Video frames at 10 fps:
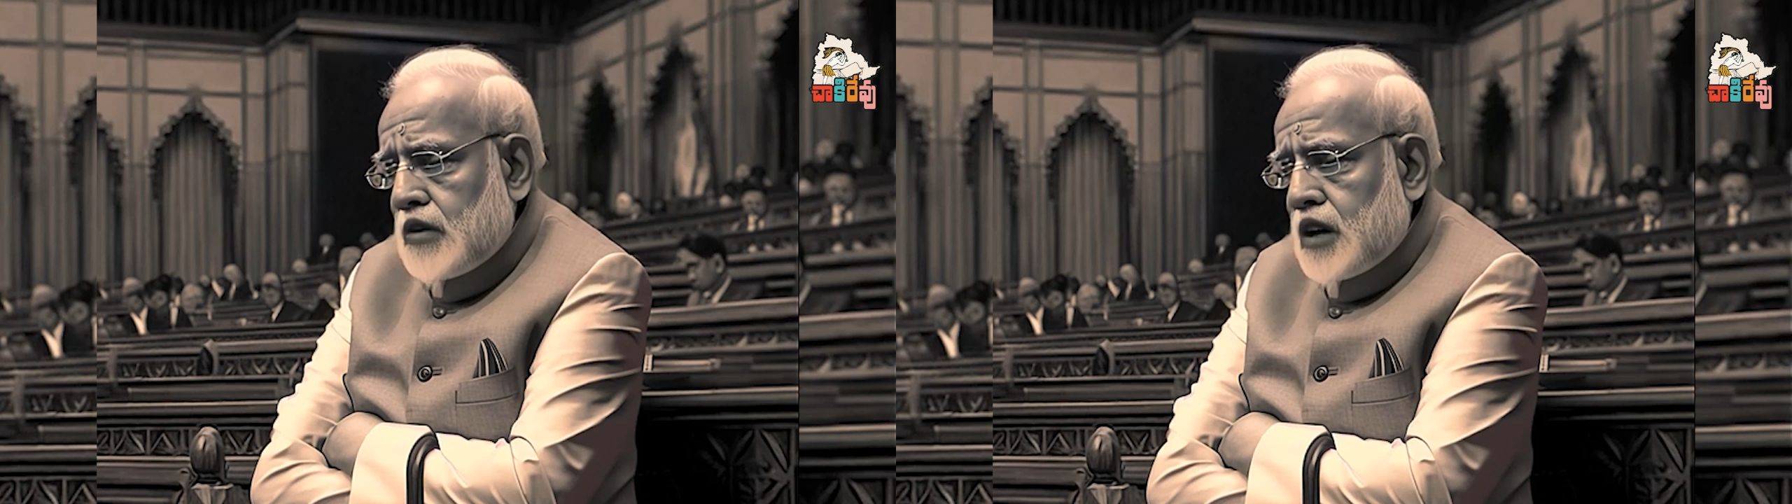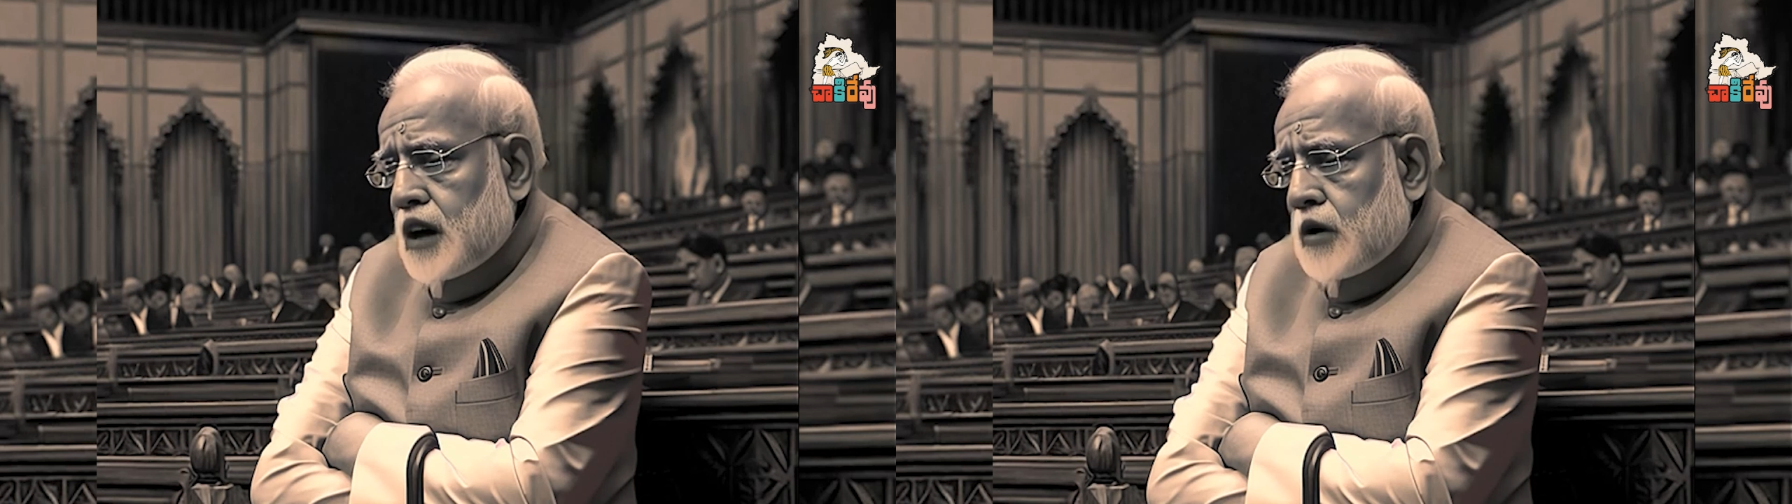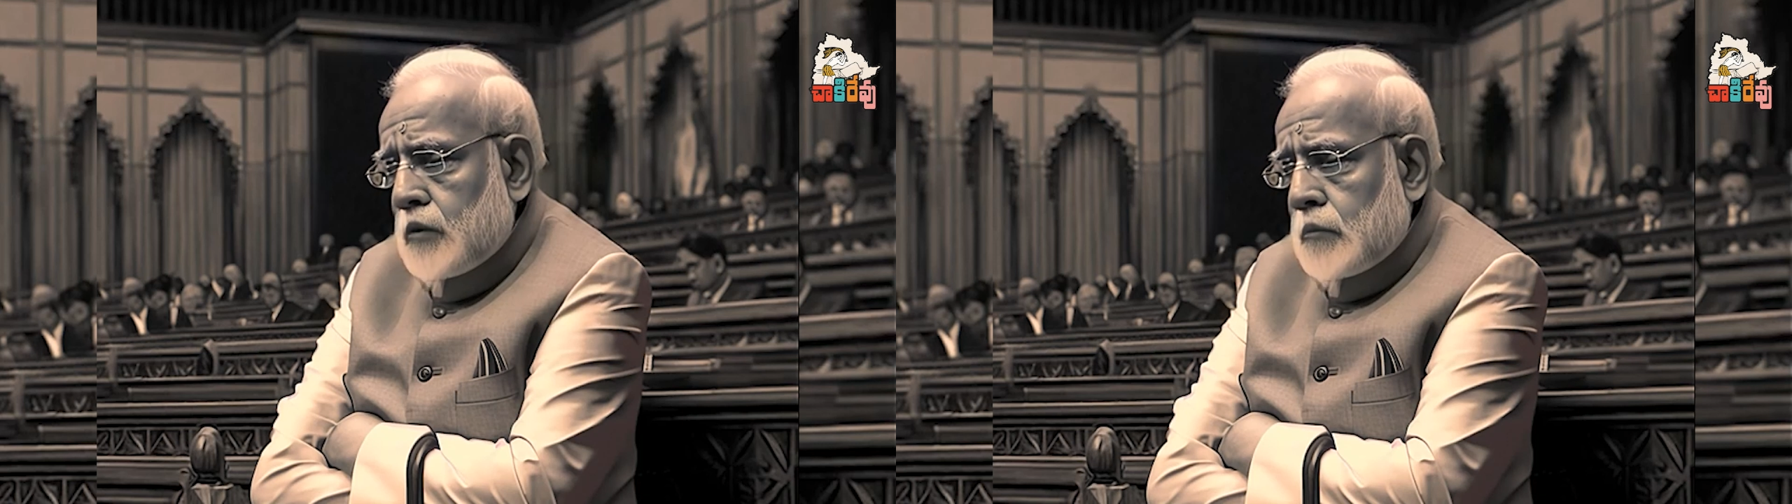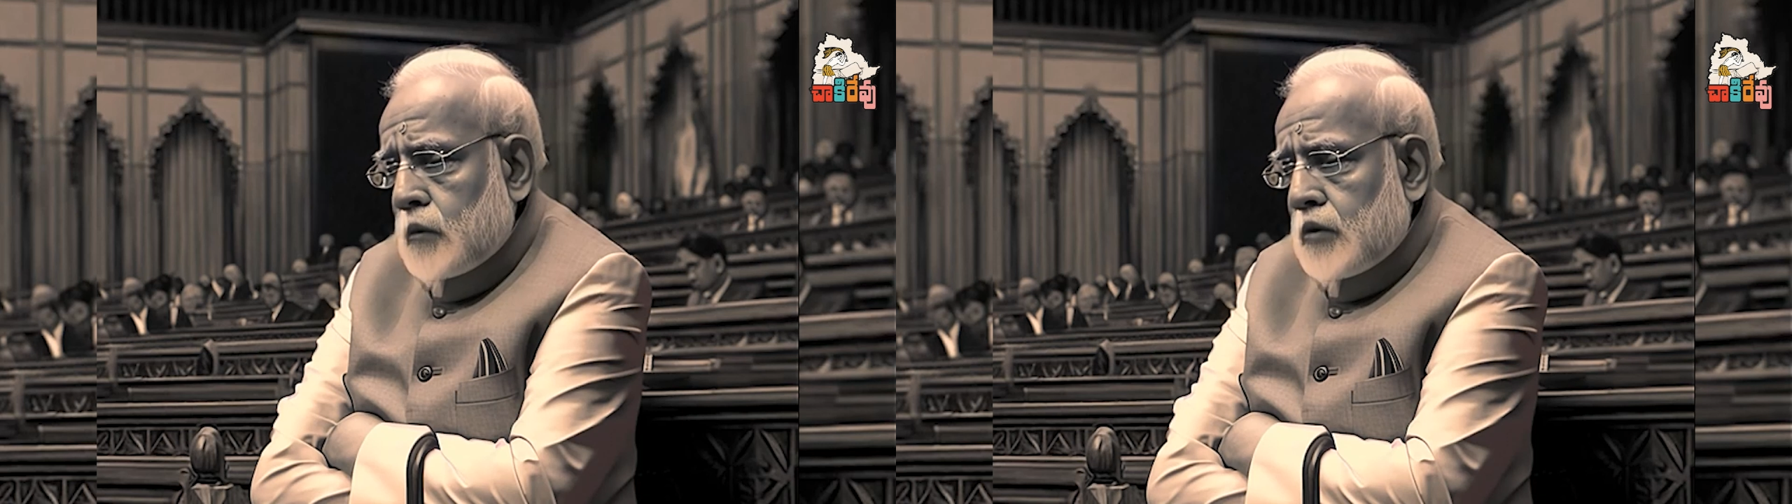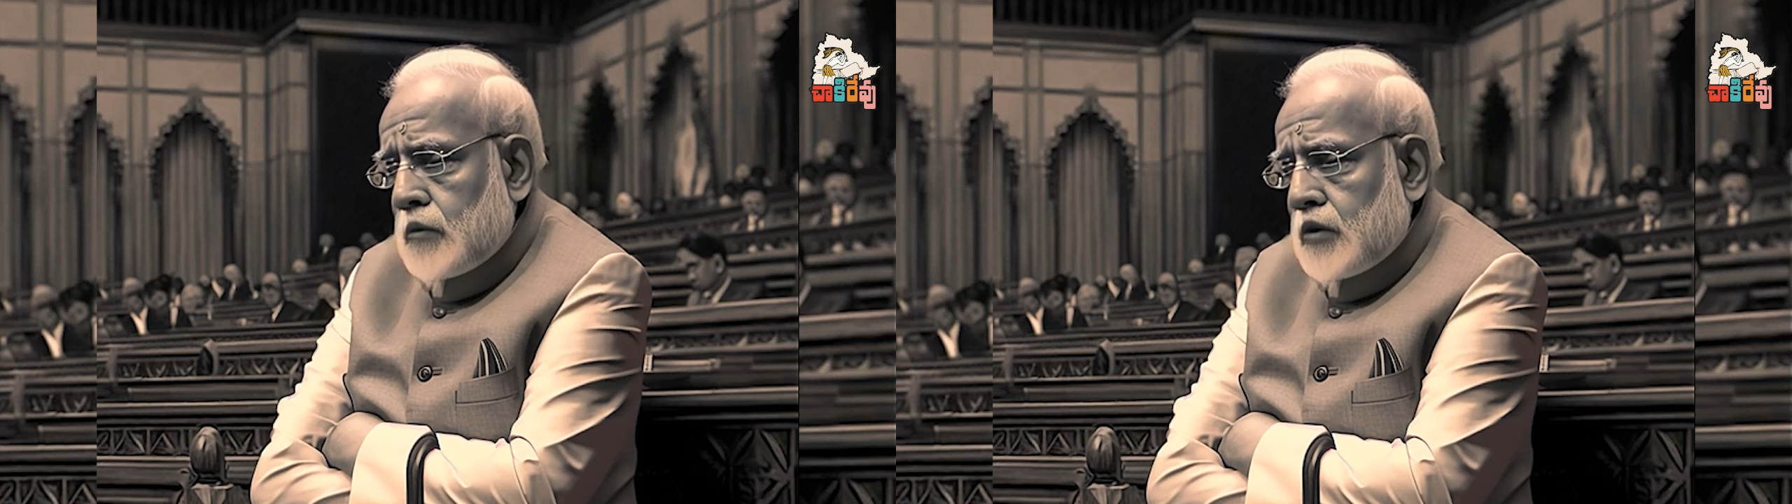
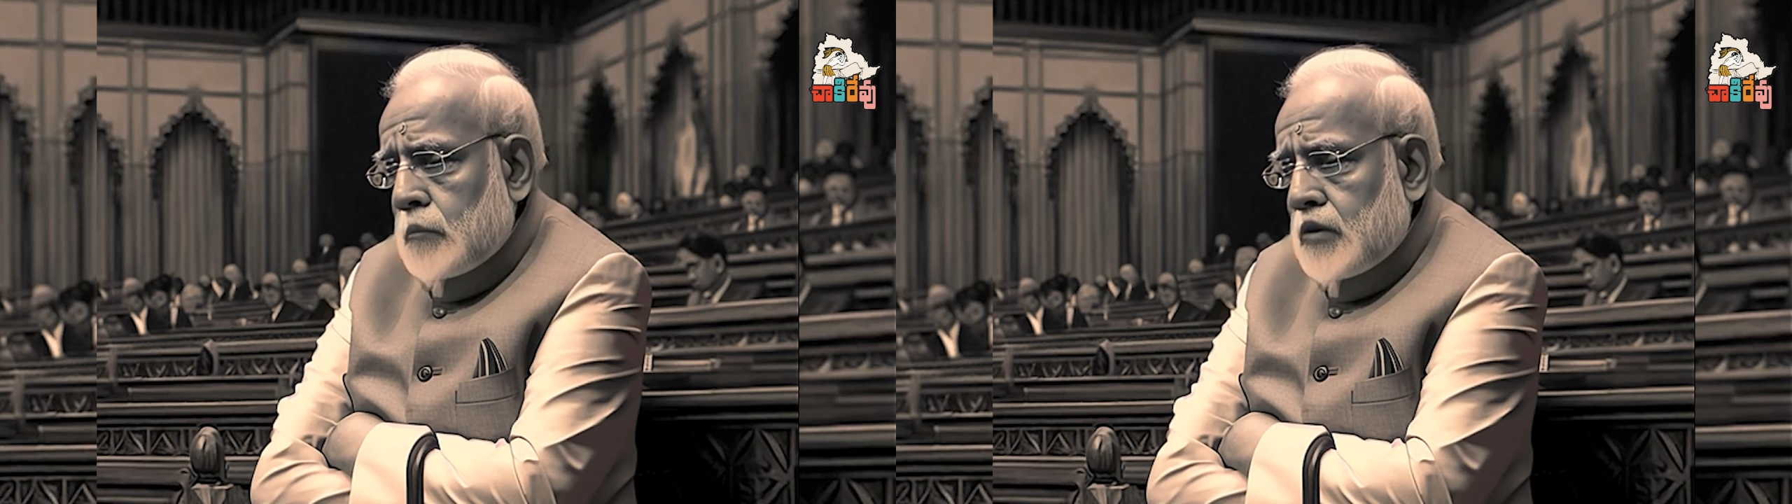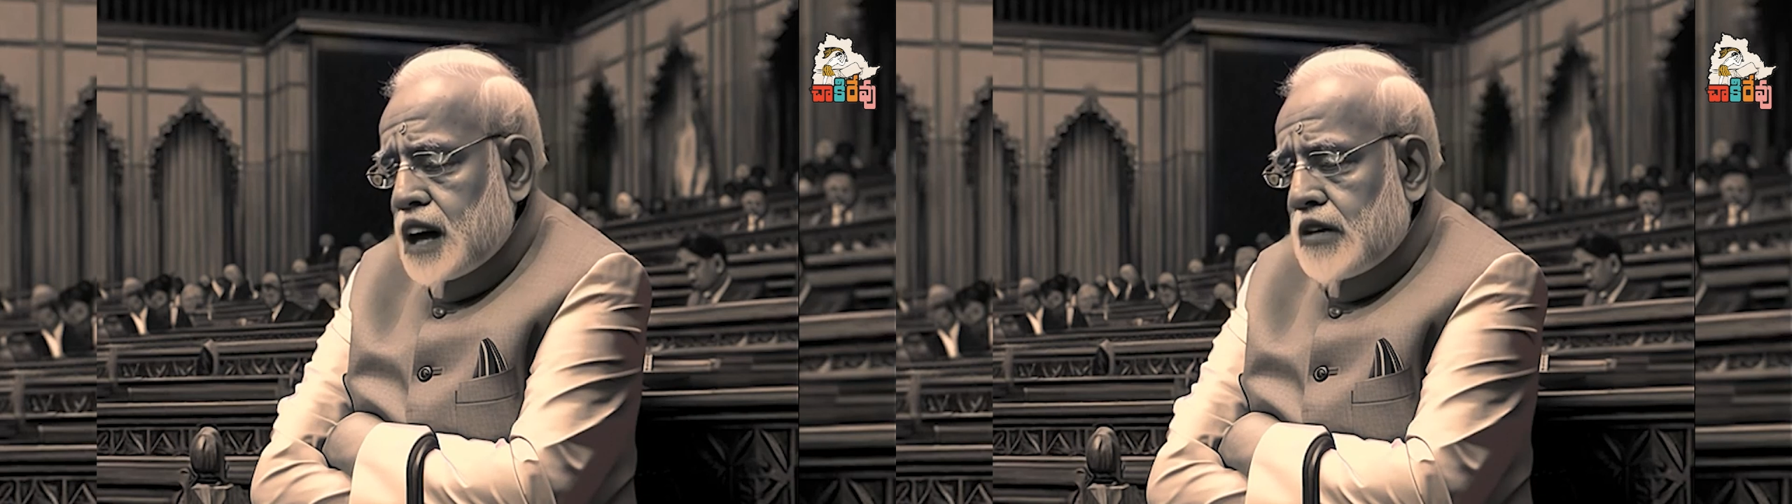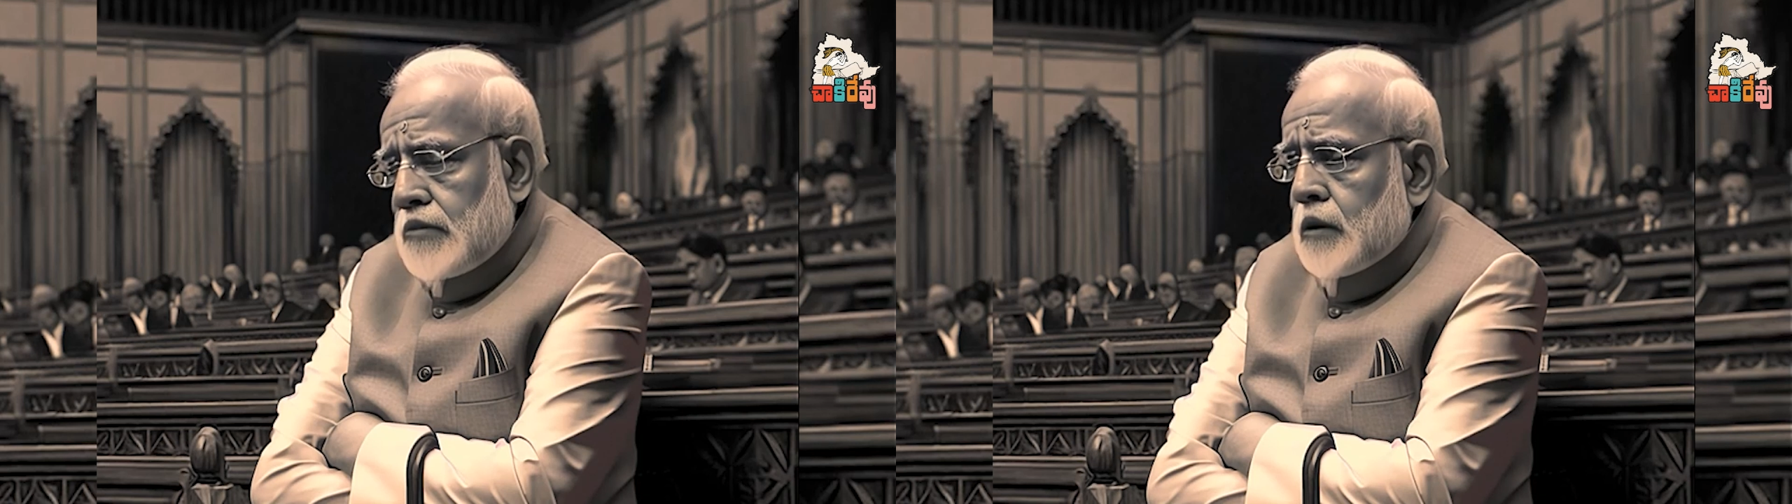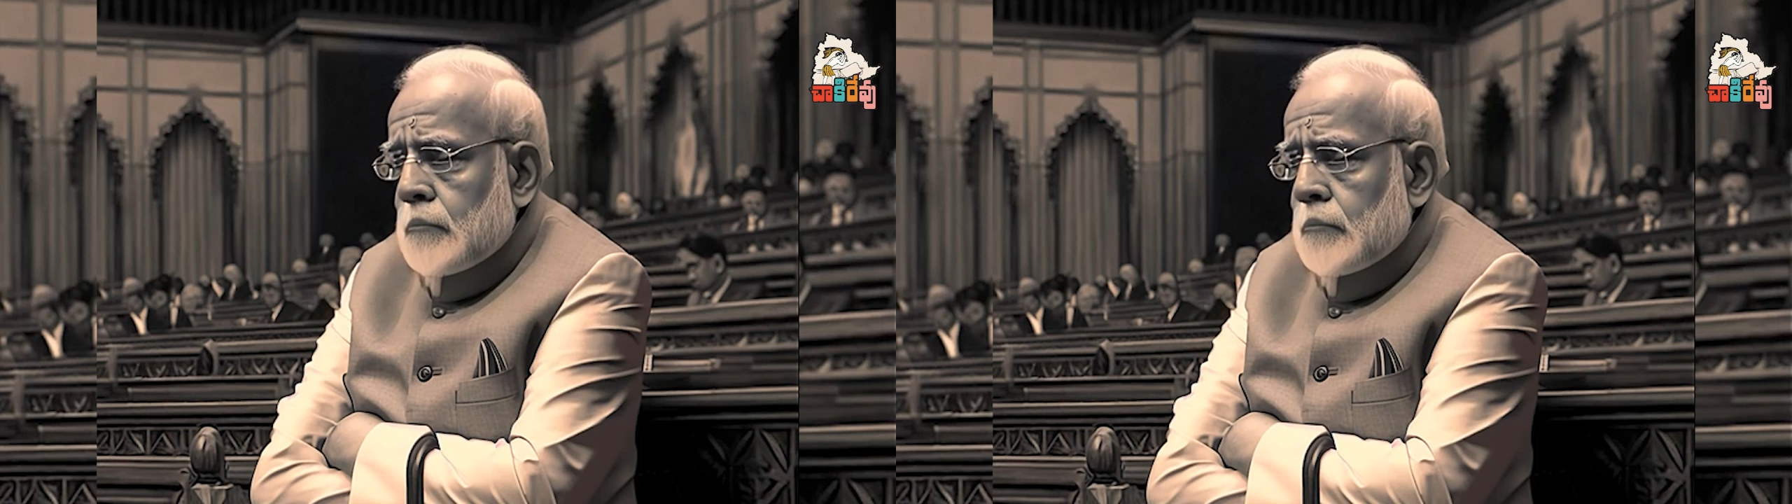Chakarevu YouTube channel.